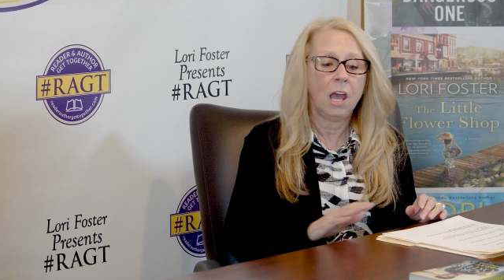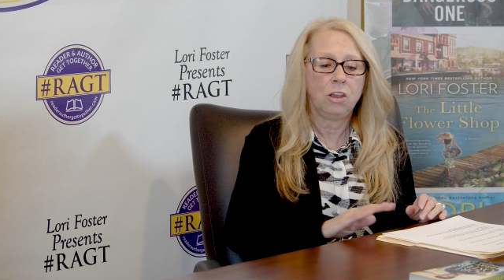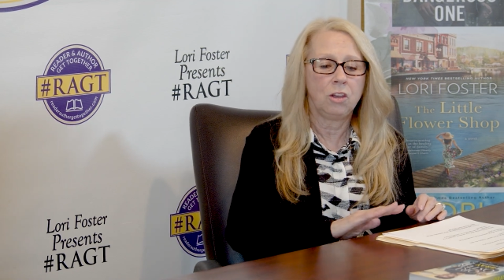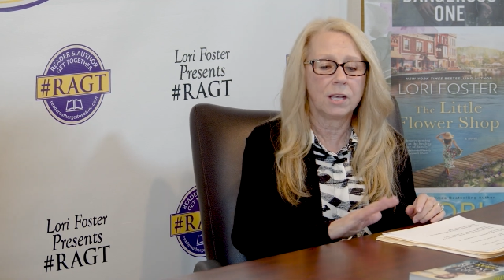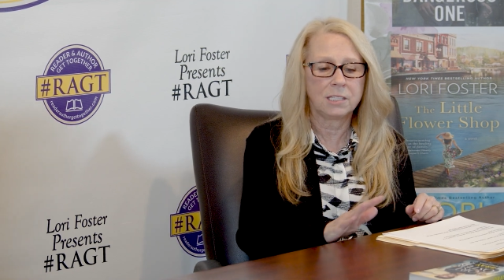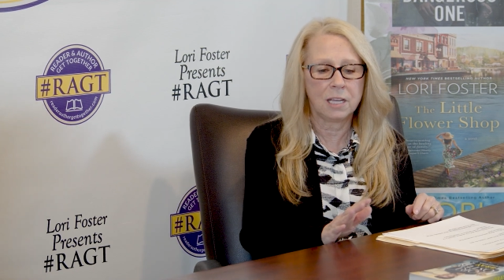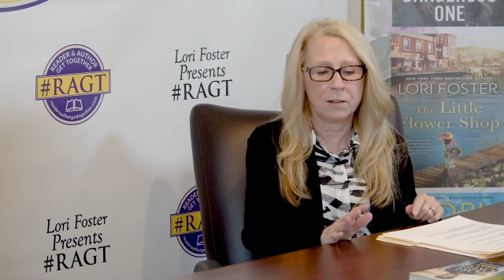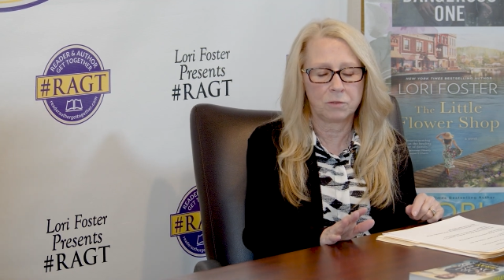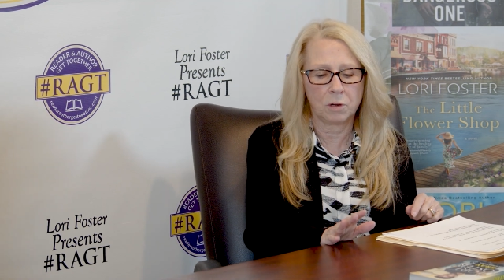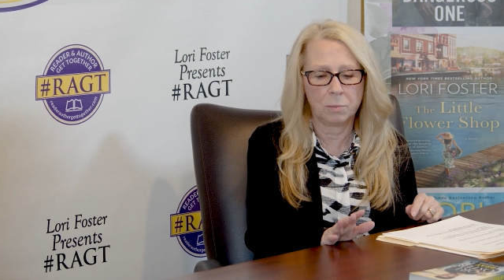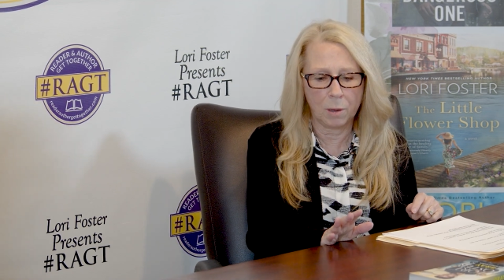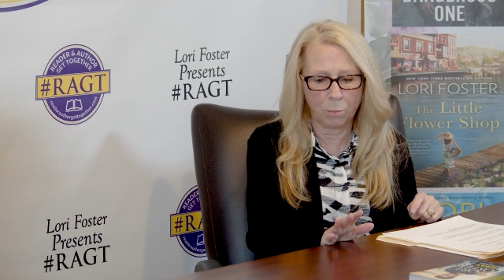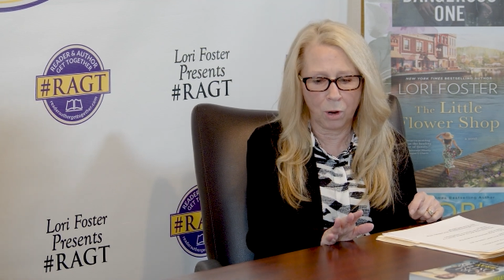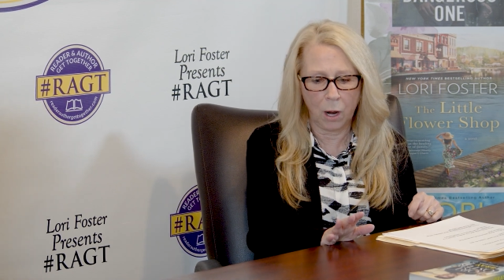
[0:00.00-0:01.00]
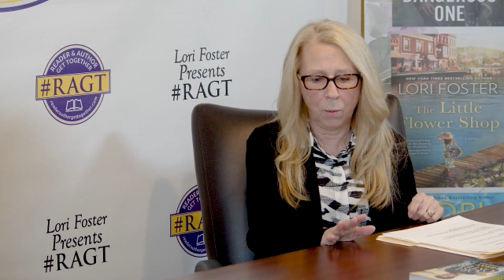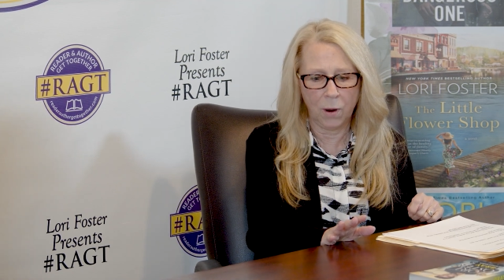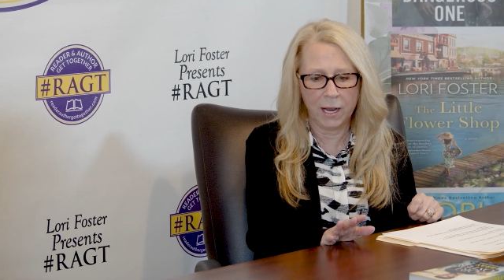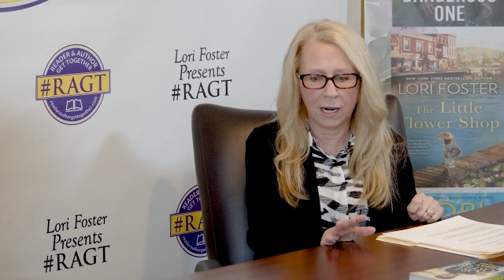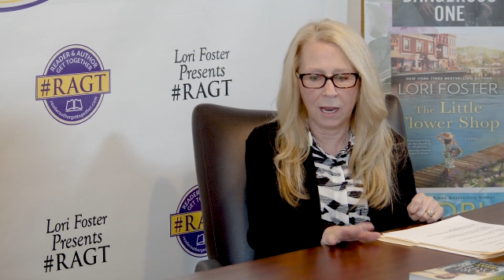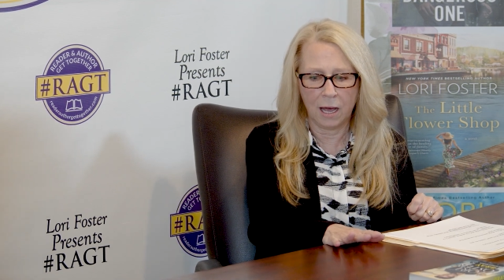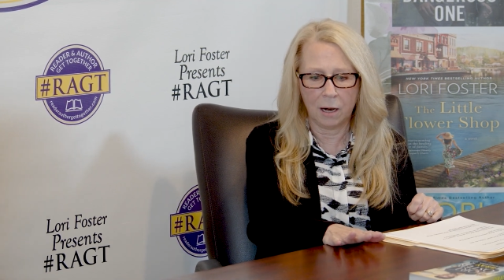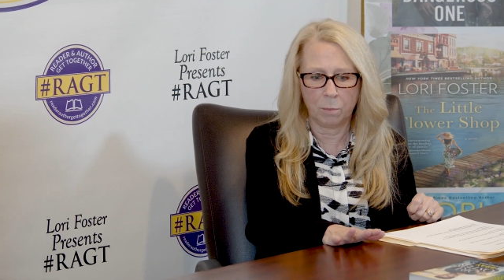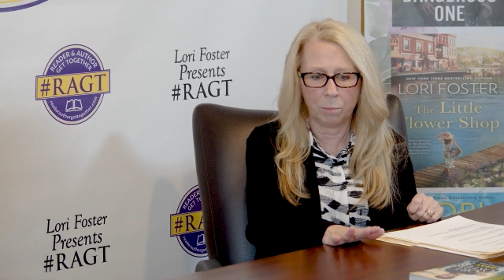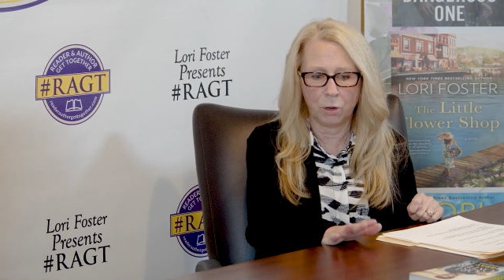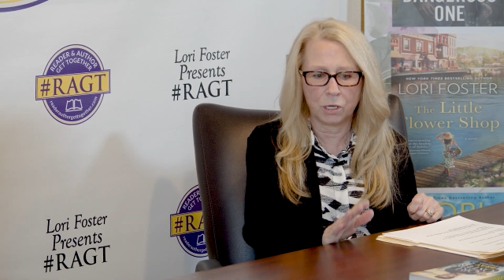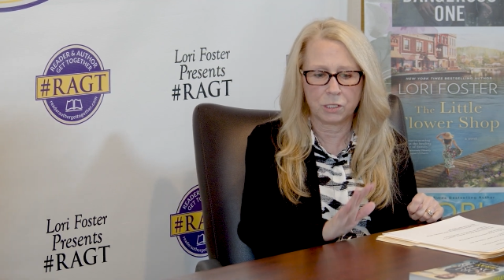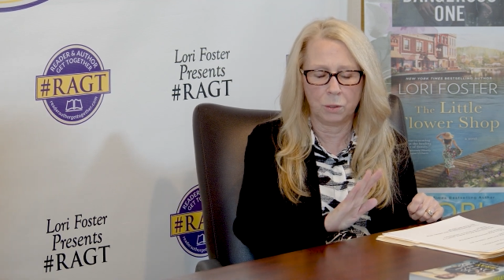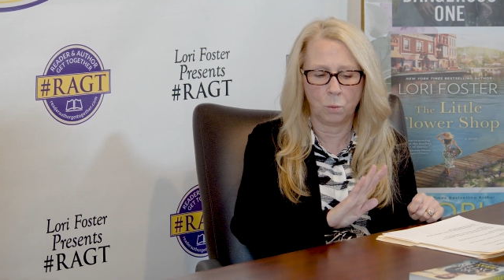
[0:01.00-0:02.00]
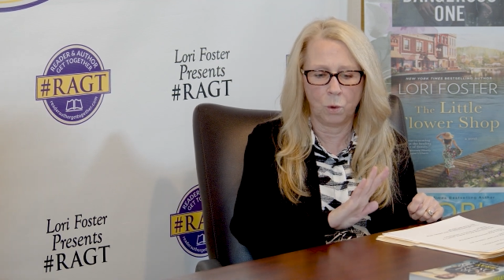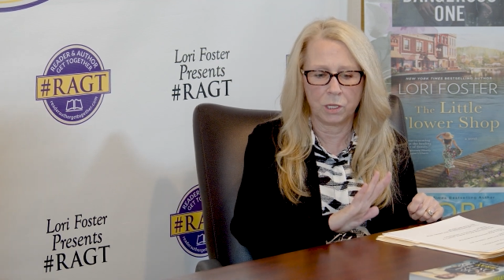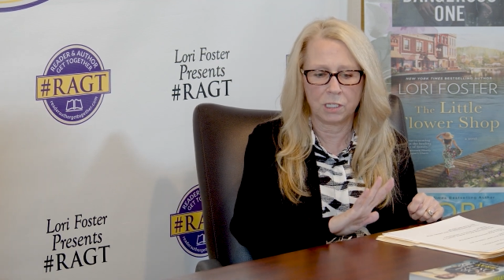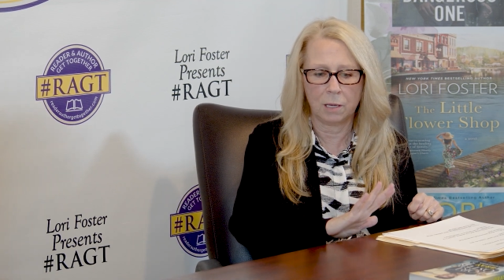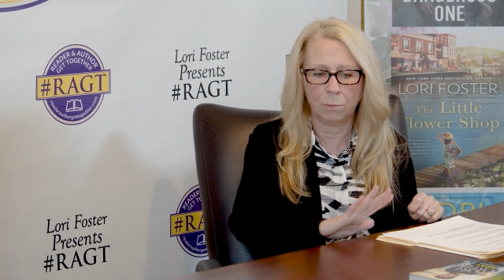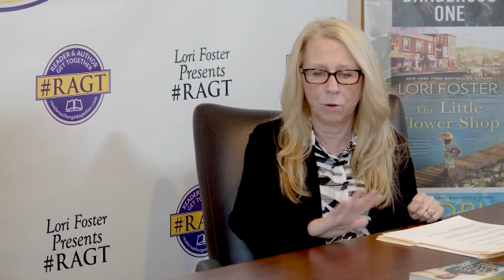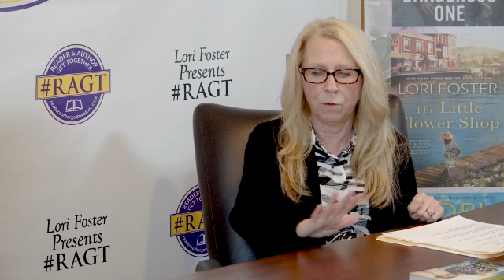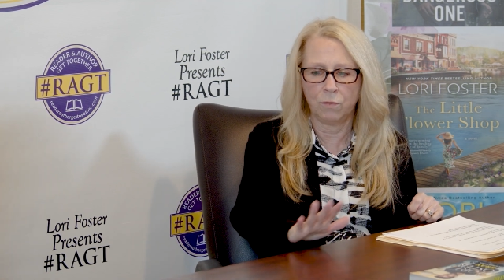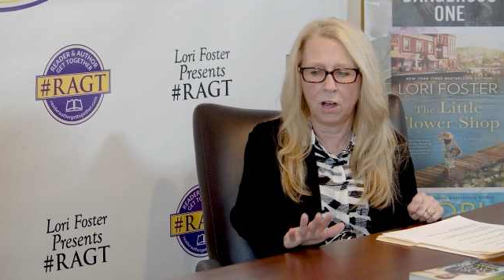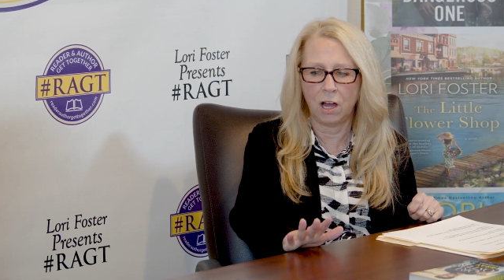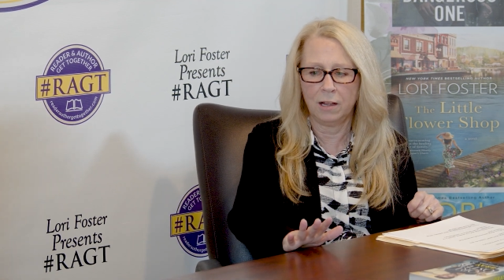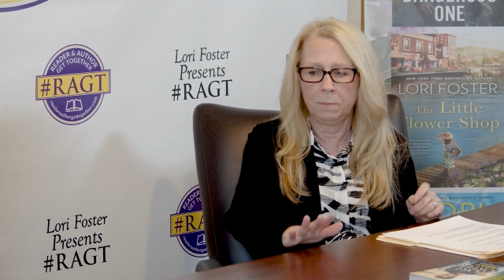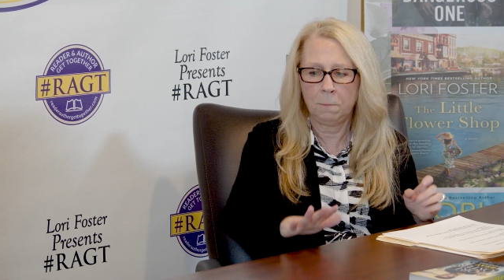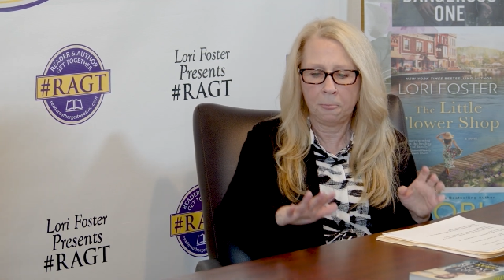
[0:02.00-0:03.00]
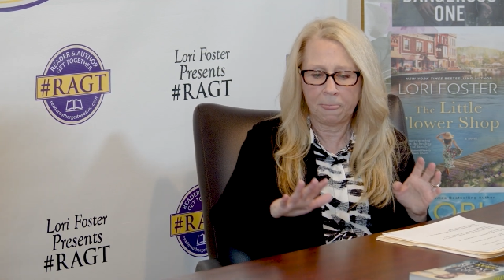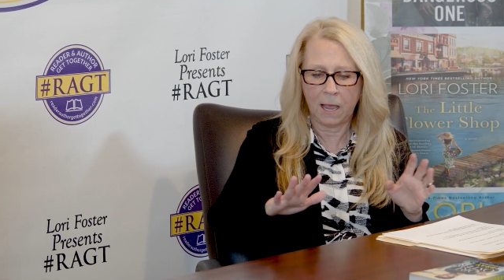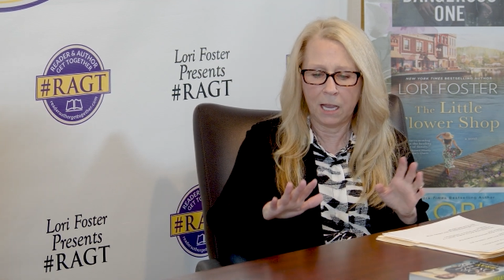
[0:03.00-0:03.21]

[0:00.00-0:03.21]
You guys have to remember, I write a lot of books, and once I move on,